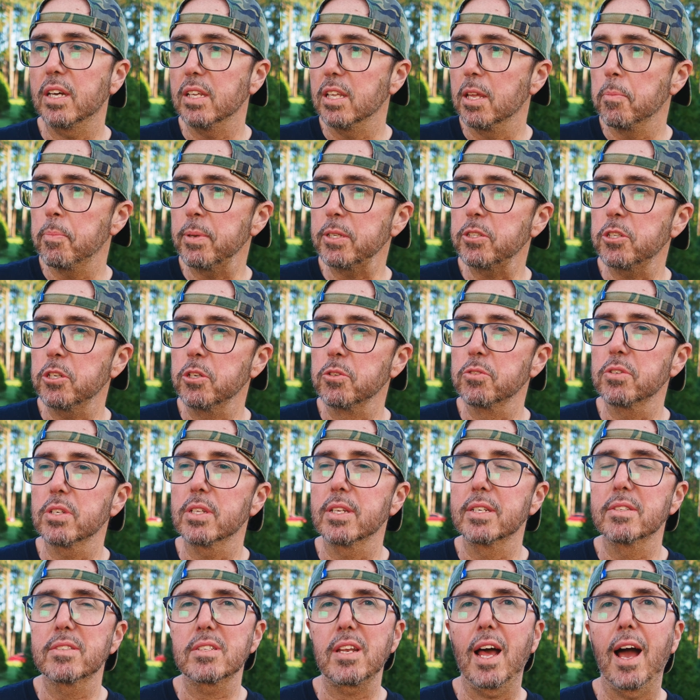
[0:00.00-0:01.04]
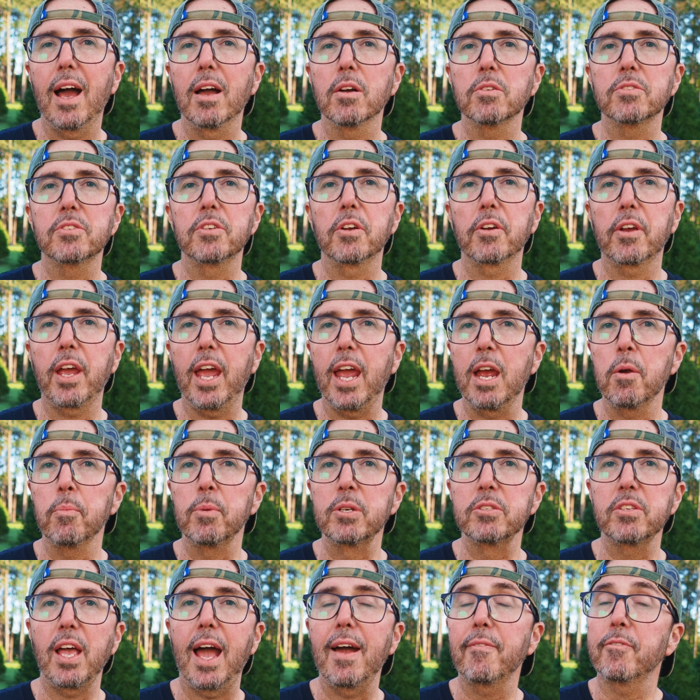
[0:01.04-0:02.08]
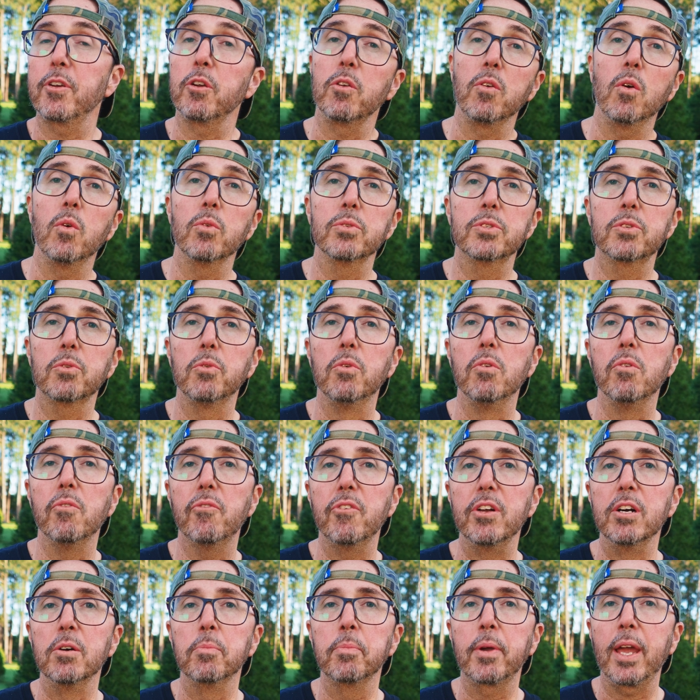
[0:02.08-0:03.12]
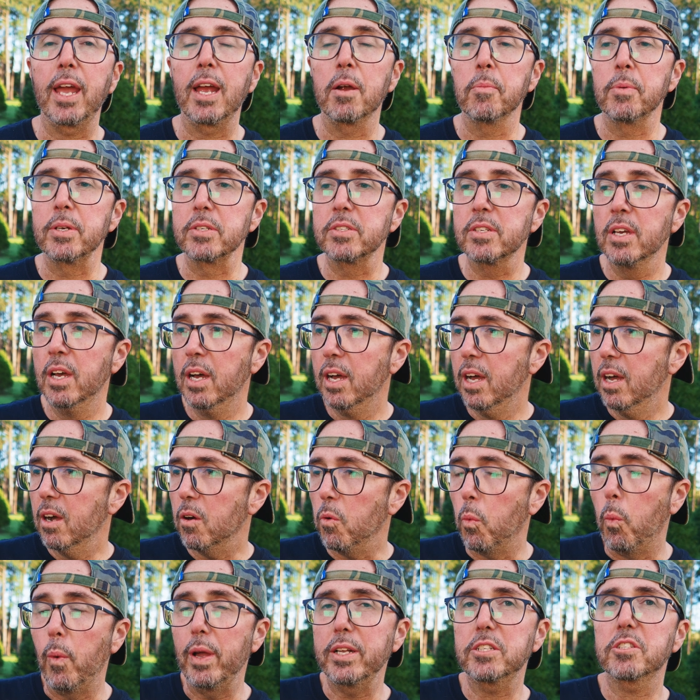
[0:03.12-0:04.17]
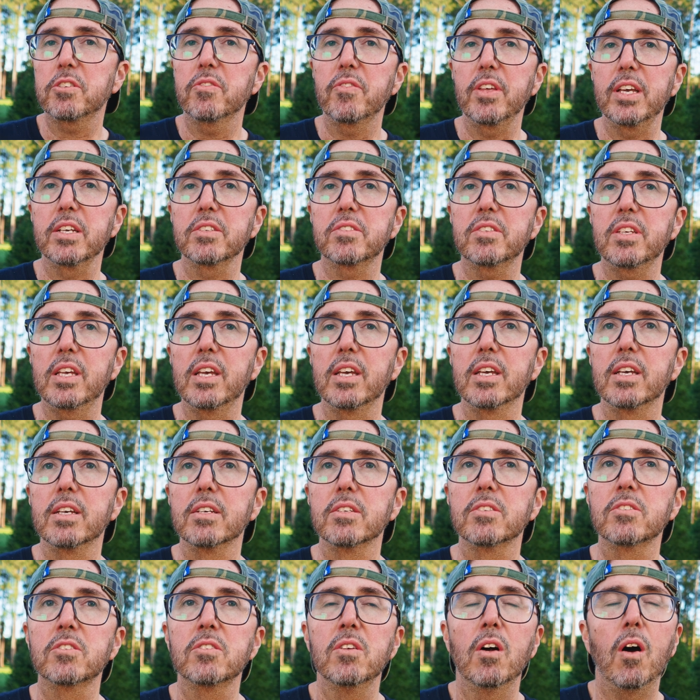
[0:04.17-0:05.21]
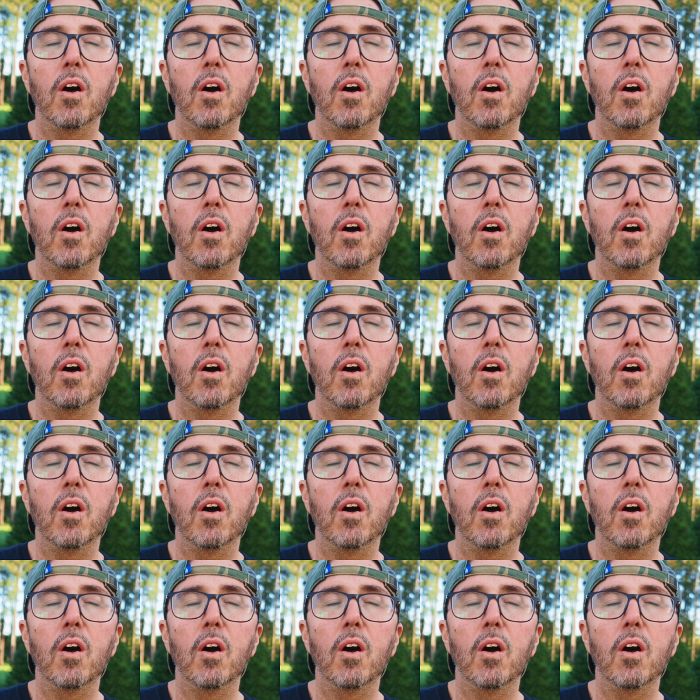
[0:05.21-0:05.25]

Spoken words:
Olympus usually styles their cameras after old school film cameras, which this is.